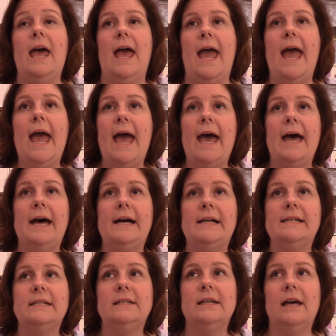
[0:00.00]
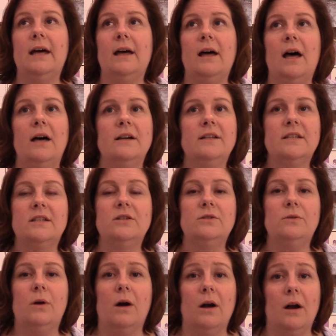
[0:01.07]
and hugs
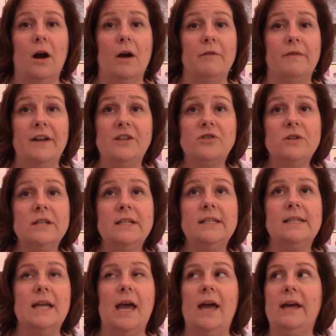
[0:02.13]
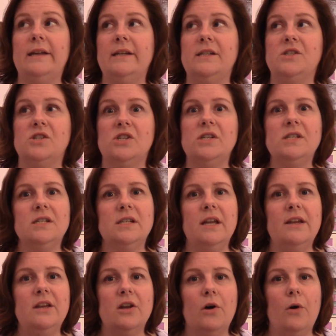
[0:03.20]
to our veterans, and it's just,
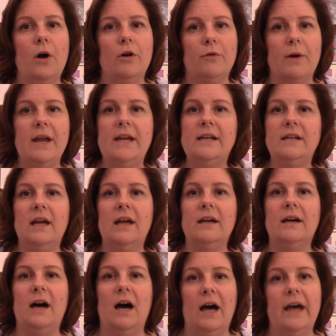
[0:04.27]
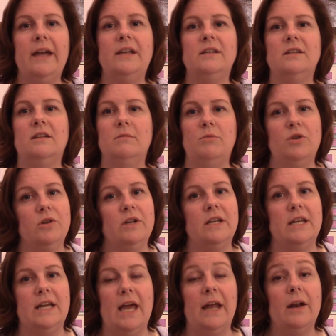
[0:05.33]
you know, a great, kind
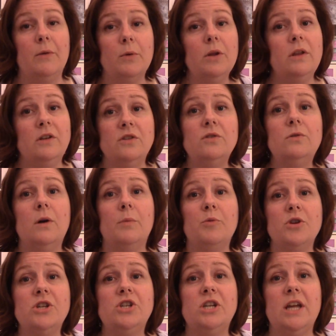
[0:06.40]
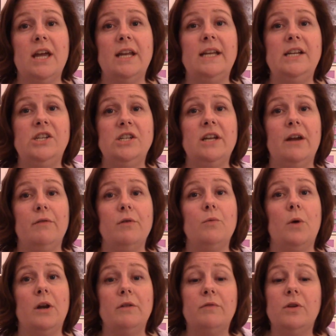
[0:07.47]
community, and I really do appreciate each and every
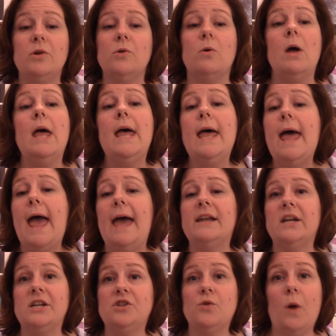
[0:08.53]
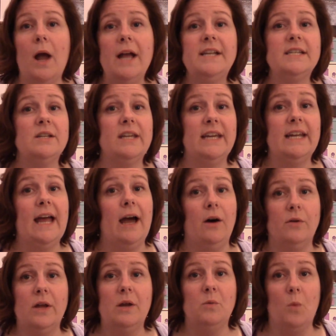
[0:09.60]
one of you, and I try to get
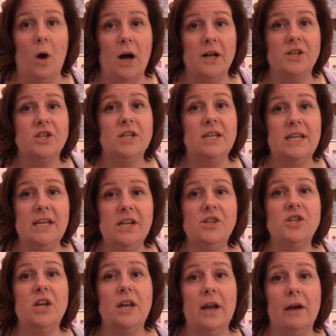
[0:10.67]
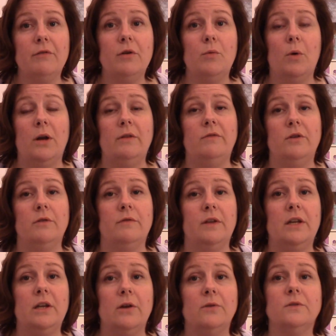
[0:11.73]
out and watch each and every one of your
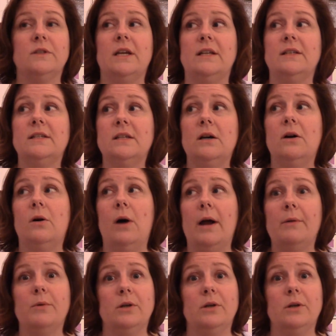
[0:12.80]
videos, and so I